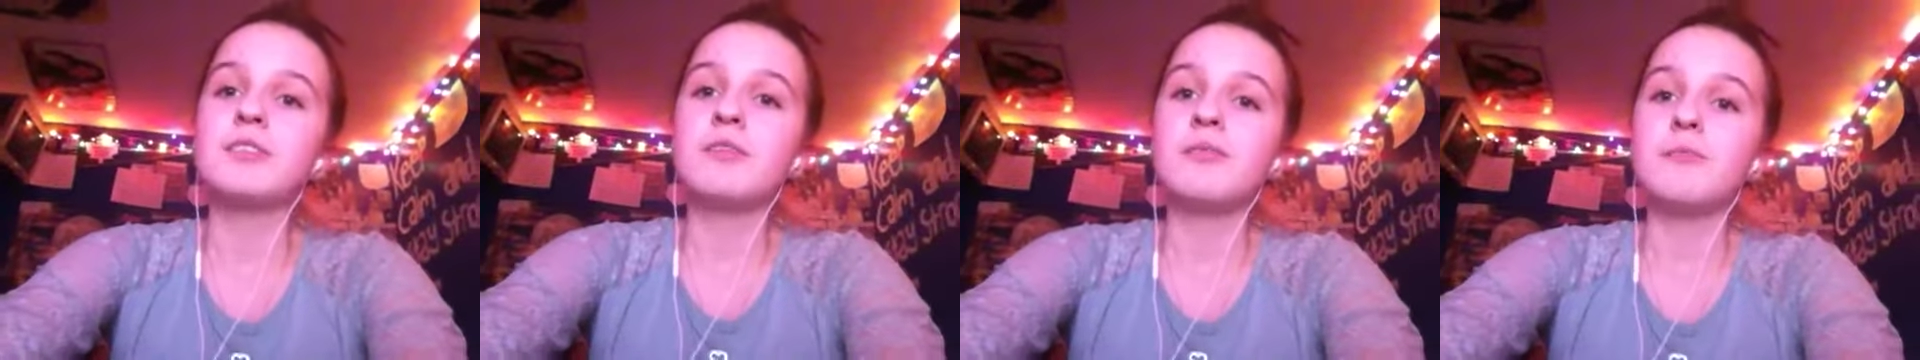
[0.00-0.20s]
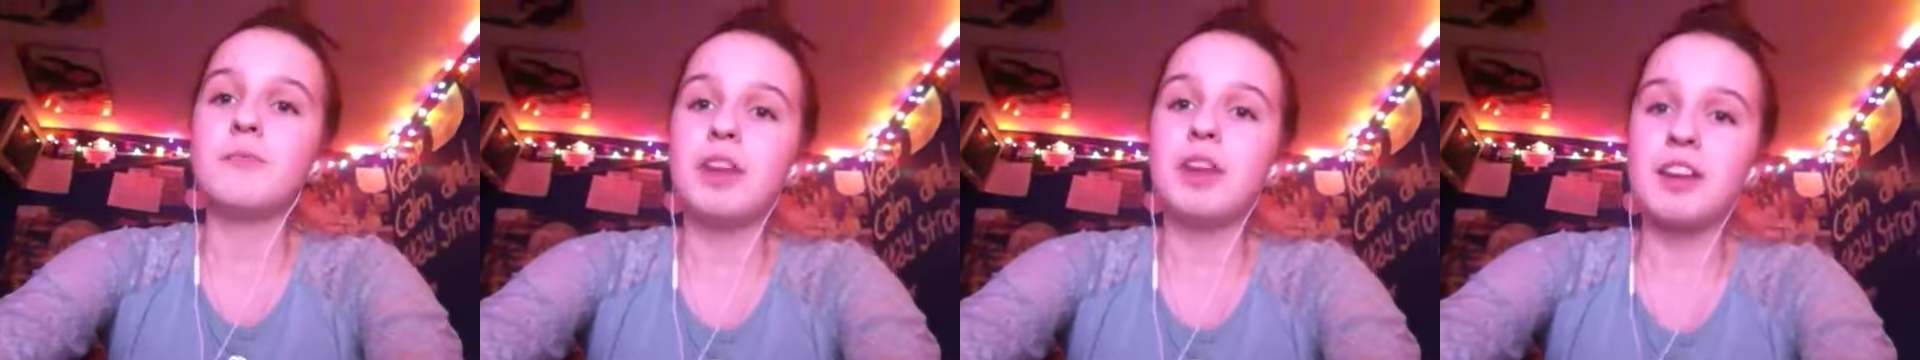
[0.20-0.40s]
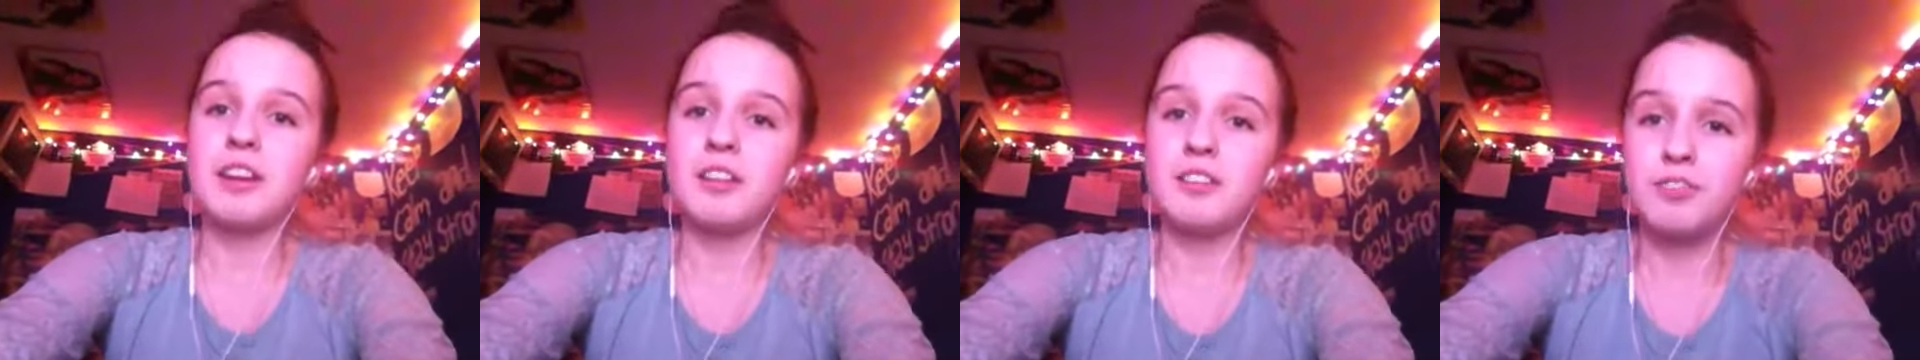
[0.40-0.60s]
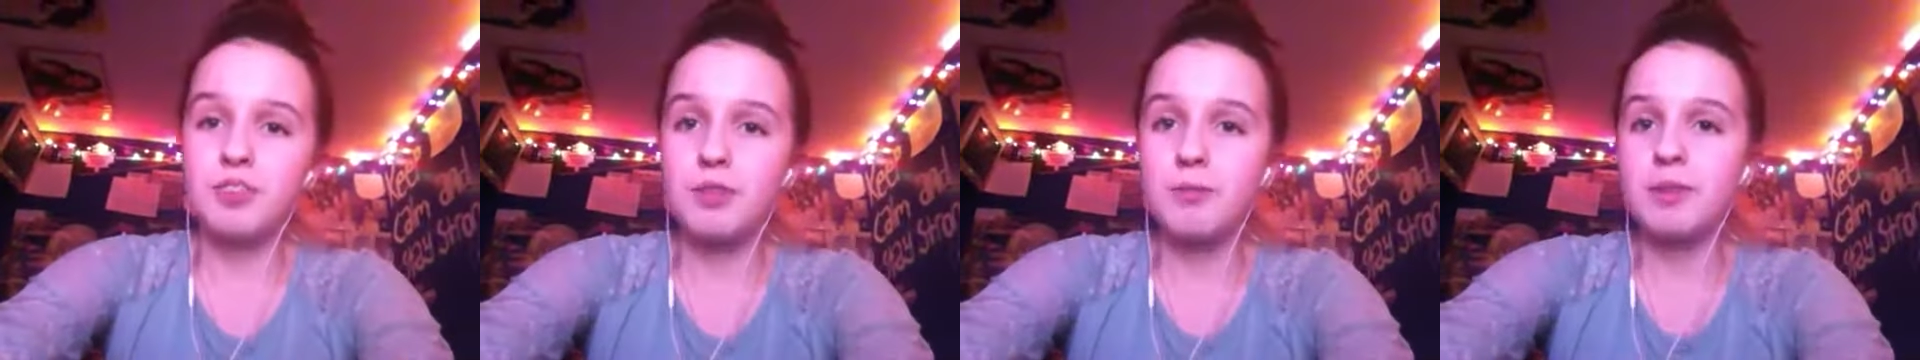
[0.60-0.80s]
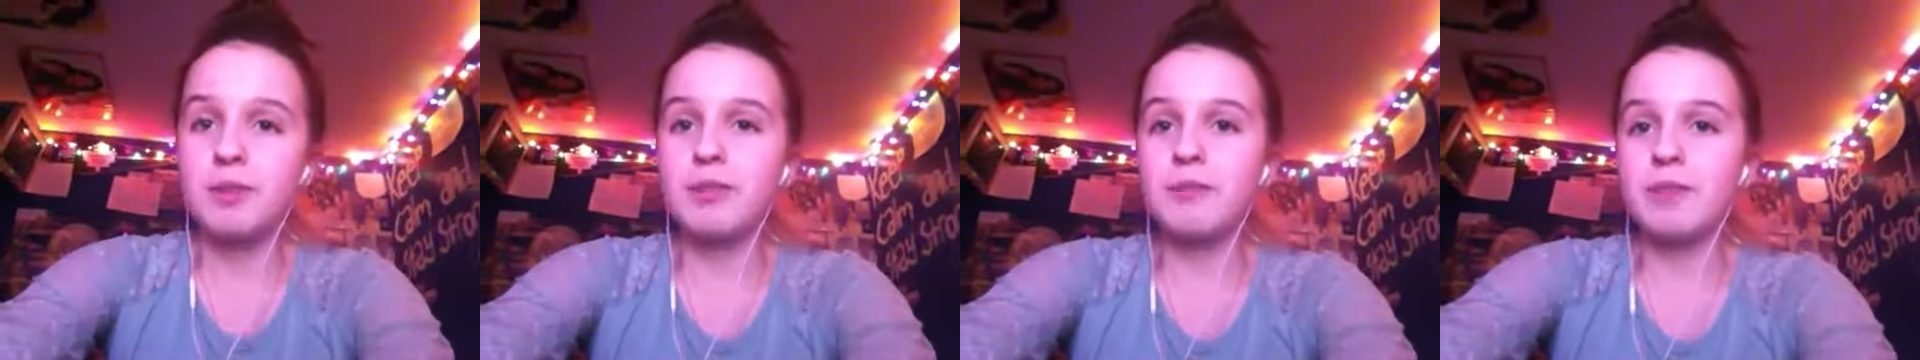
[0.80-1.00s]
My hair's
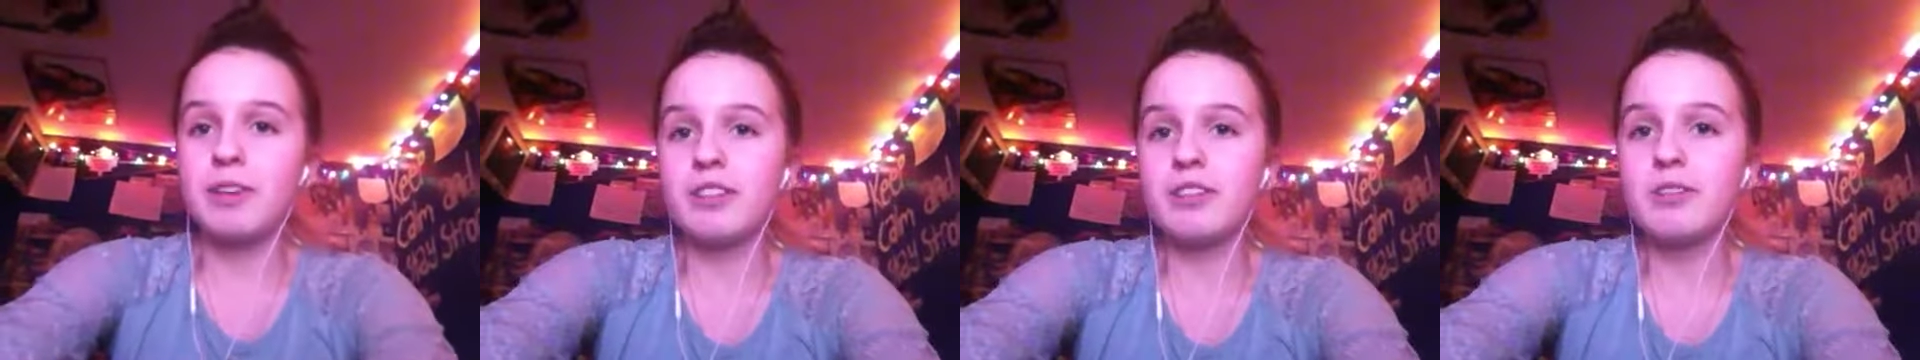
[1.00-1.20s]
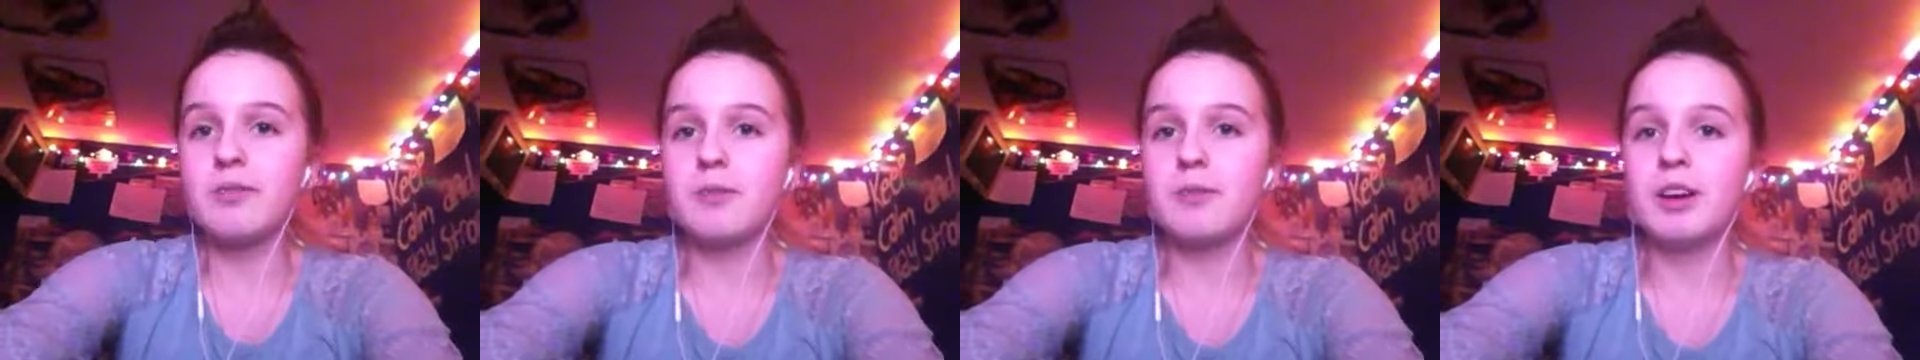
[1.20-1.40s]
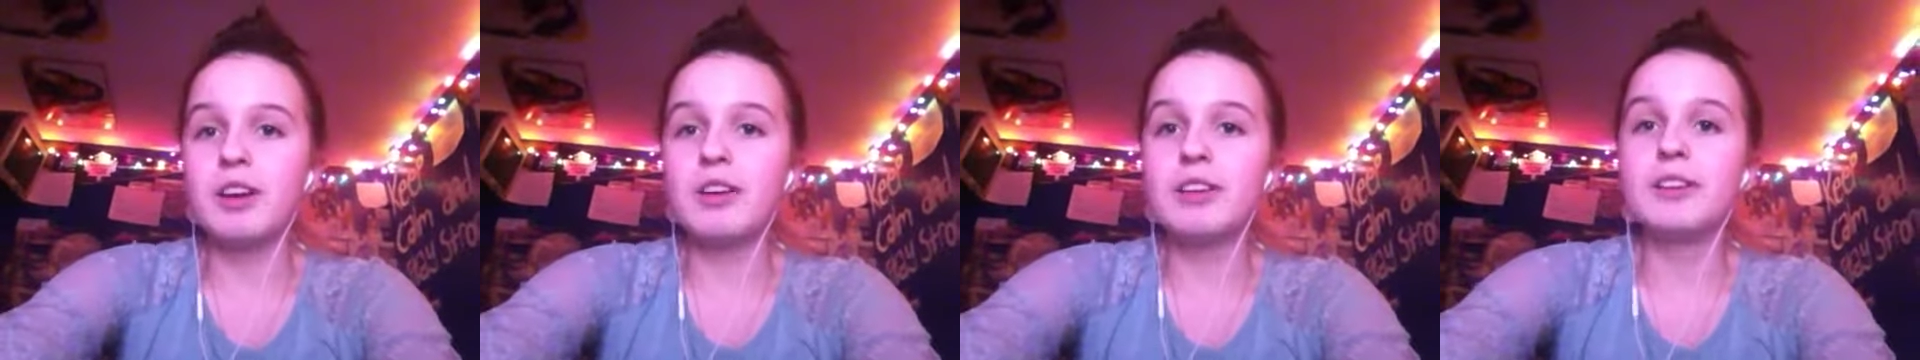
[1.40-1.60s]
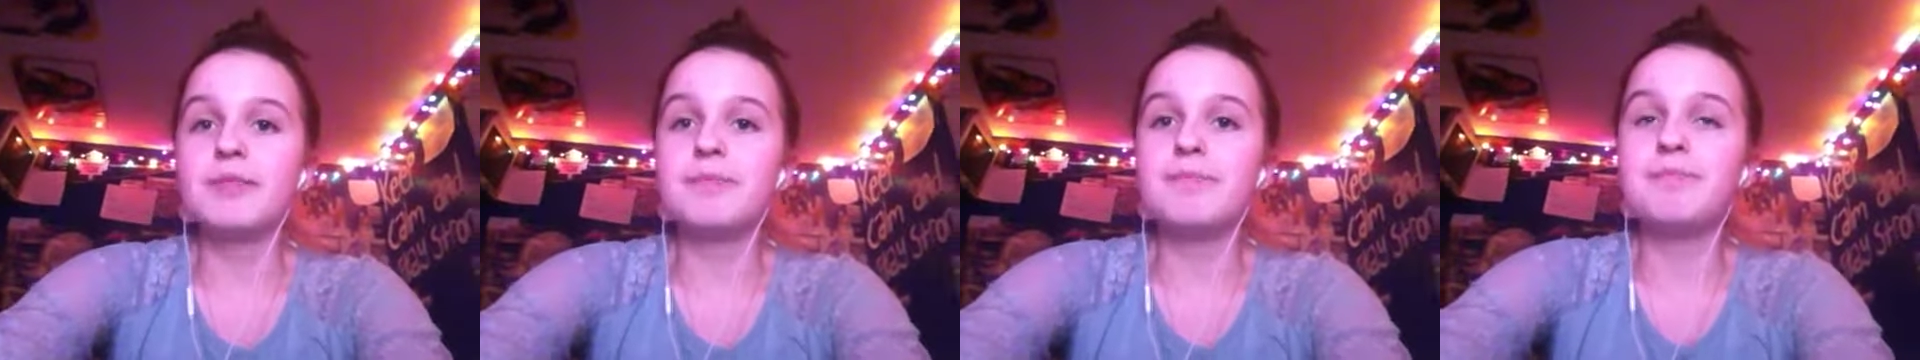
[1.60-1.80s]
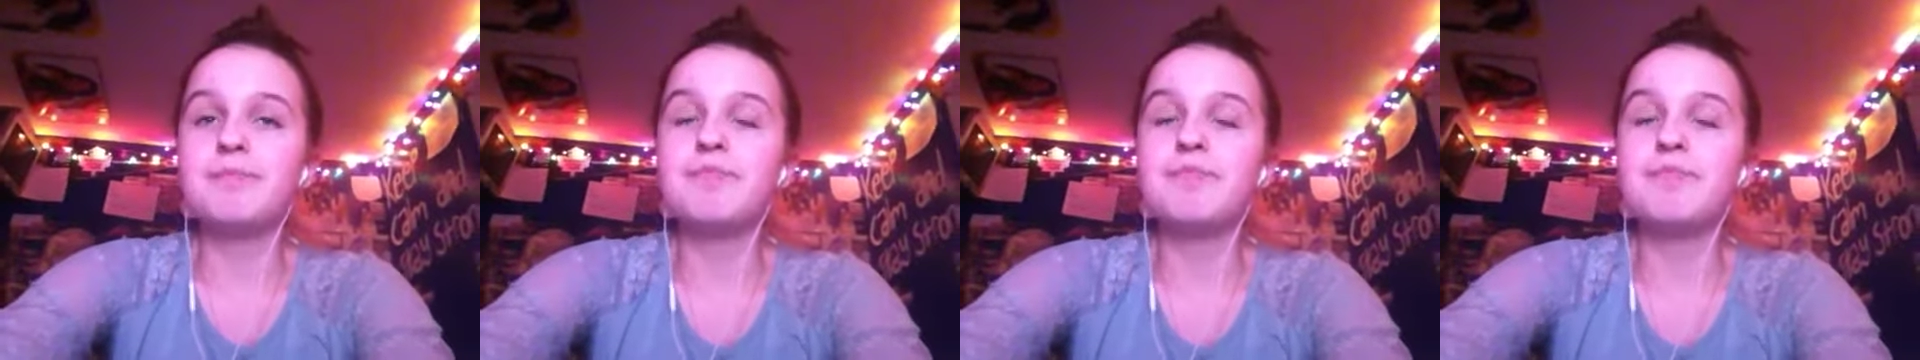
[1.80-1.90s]
up in a messy bun,